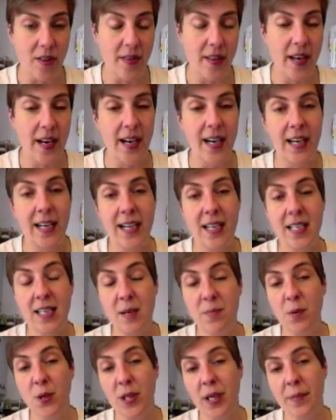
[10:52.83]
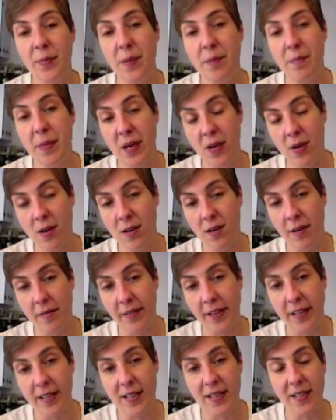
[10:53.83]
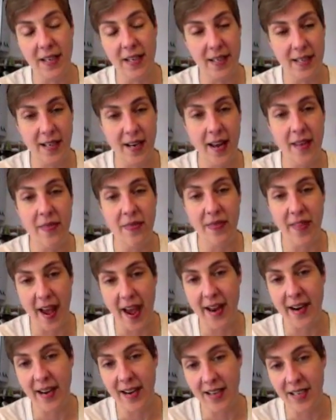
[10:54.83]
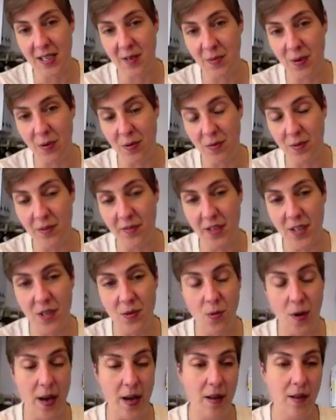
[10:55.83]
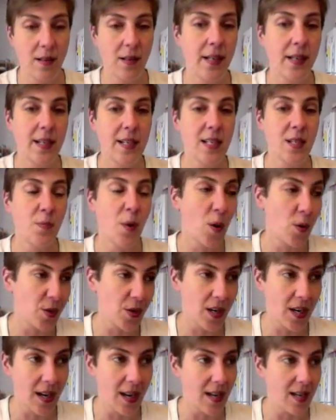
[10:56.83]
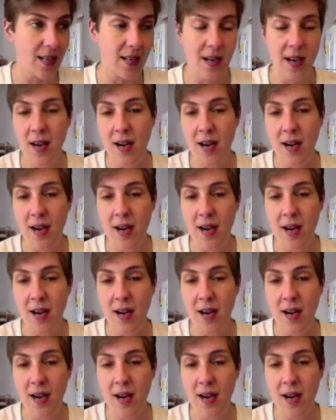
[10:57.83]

And then I guess he put up a mirror of it, and, and that had to be removed as well. And he's posted it